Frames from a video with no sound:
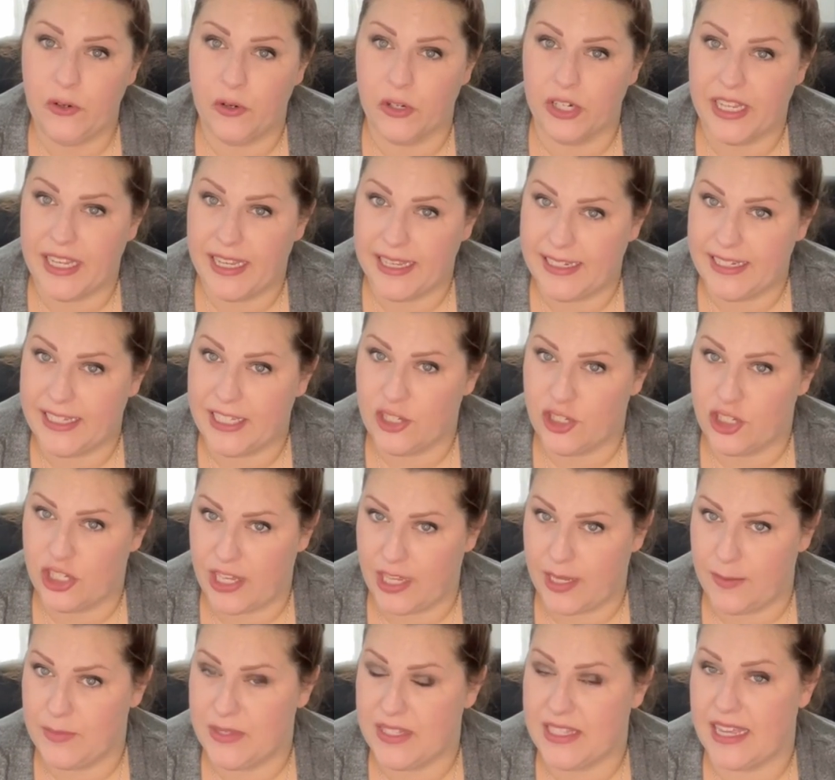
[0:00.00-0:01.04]
organic
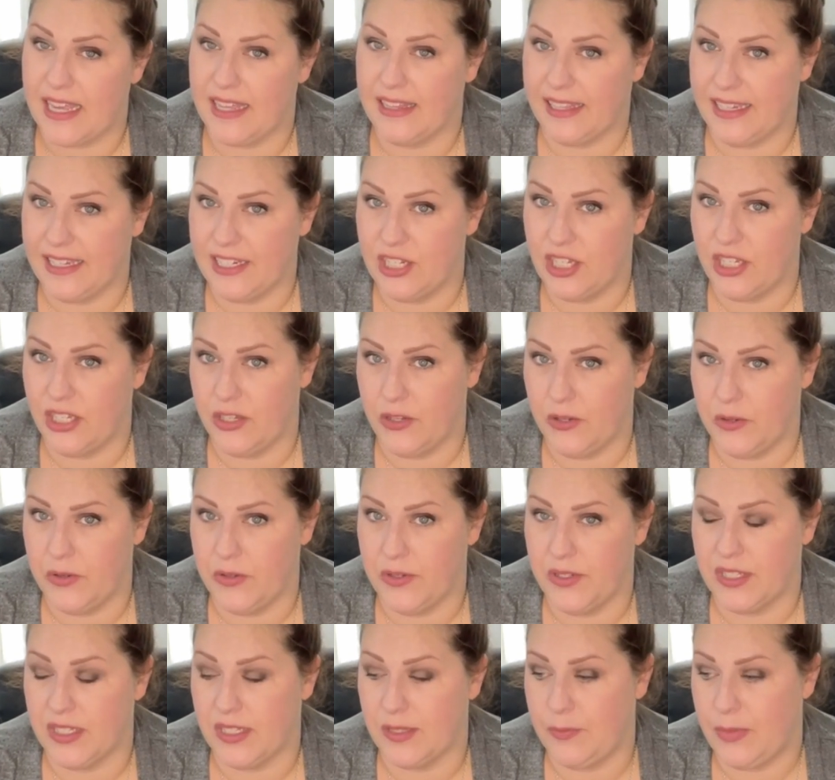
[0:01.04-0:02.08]
shapes, I like to
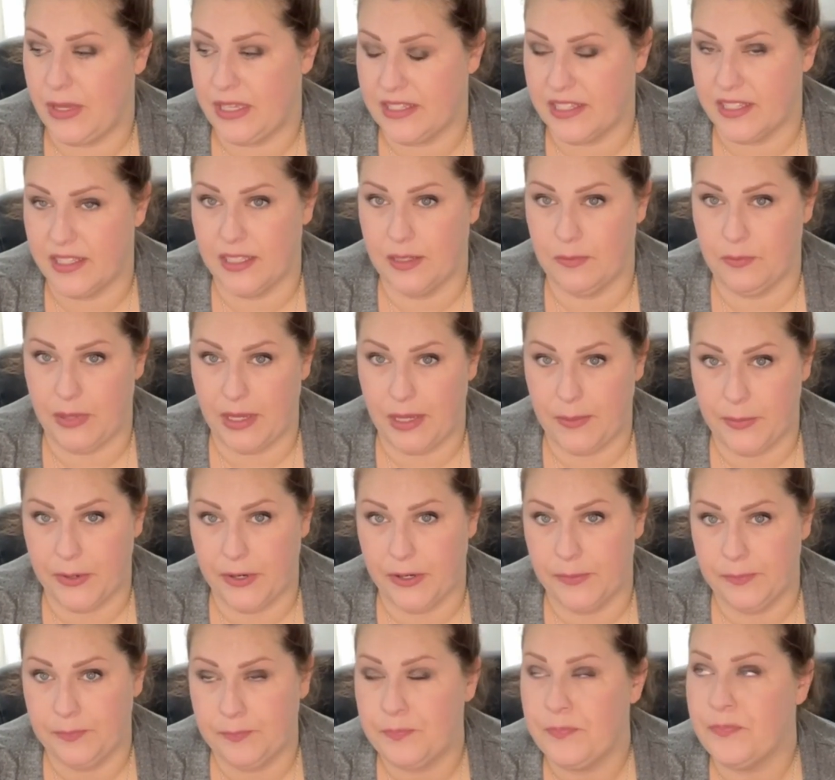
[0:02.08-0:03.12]
use pencil and paper.